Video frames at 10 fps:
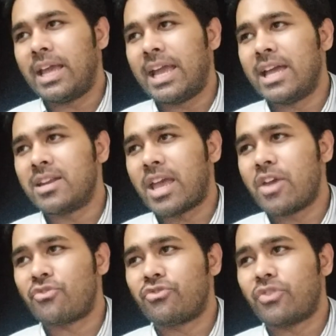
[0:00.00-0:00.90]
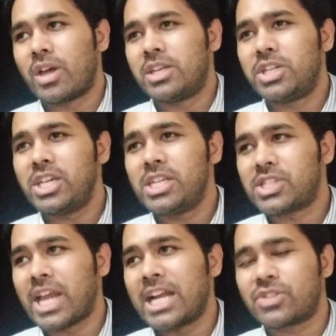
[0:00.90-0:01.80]
And if D
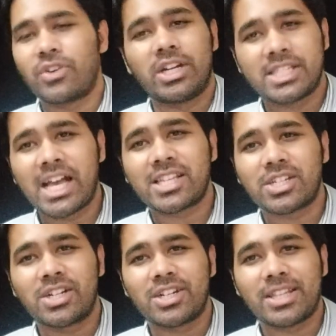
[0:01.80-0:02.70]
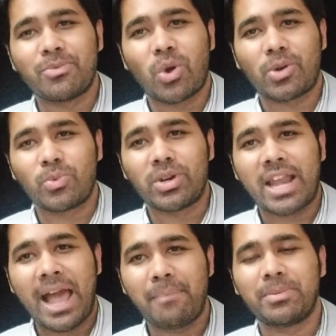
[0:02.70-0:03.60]
stands for disaster, then what would
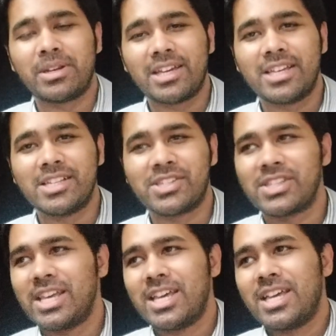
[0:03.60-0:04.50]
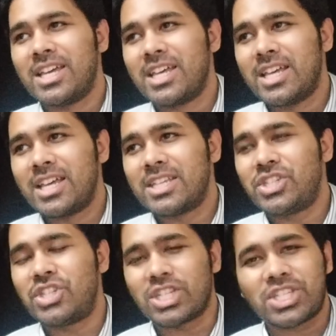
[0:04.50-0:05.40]
happen is,
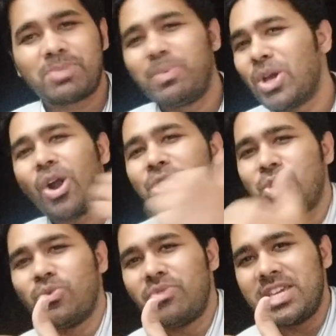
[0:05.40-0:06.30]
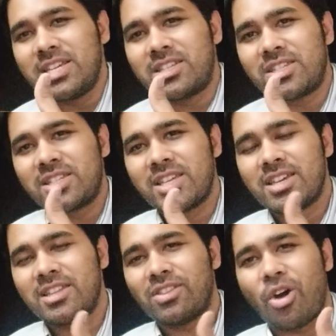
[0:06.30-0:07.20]
just beyond 2 weeks,
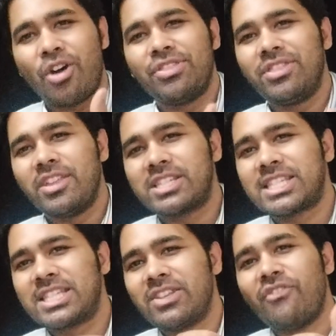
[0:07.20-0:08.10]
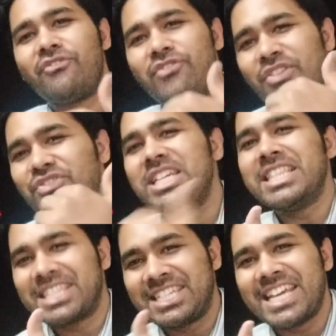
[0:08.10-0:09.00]
on the
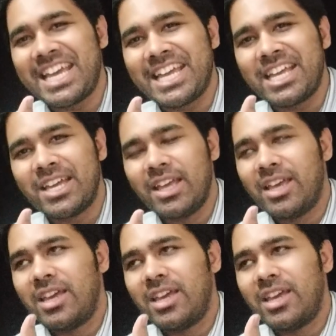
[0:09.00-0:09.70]
15th day,